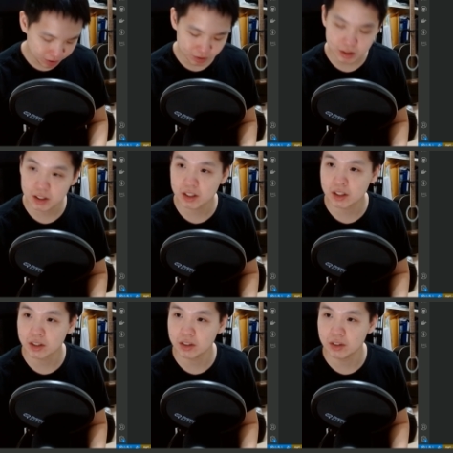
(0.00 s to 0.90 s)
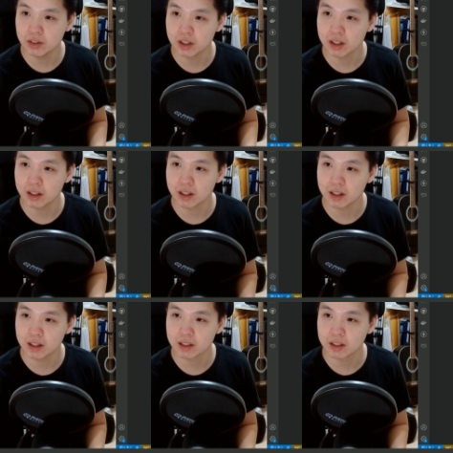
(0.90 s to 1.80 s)
Let's use it like
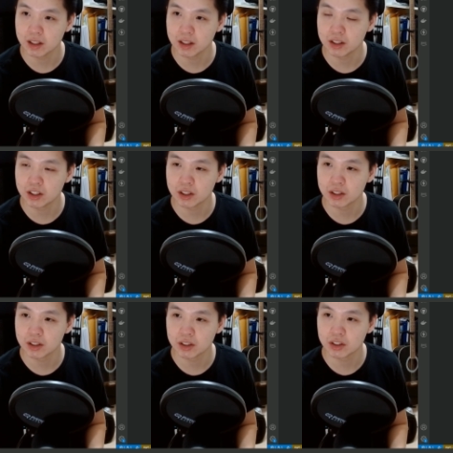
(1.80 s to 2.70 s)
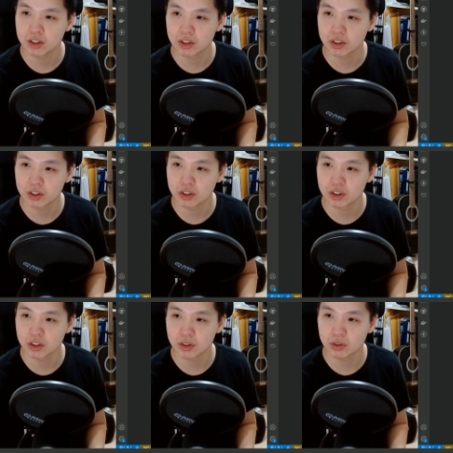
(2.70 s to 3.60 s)
this inch
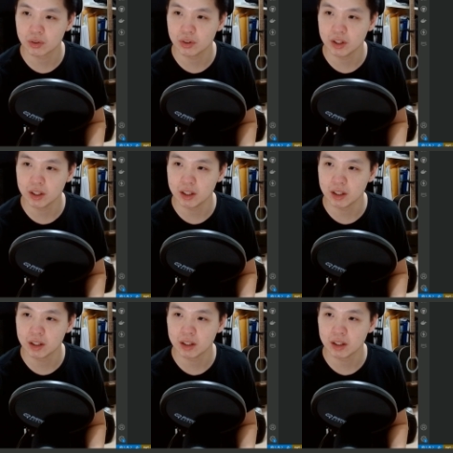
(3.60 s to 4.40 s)
screen.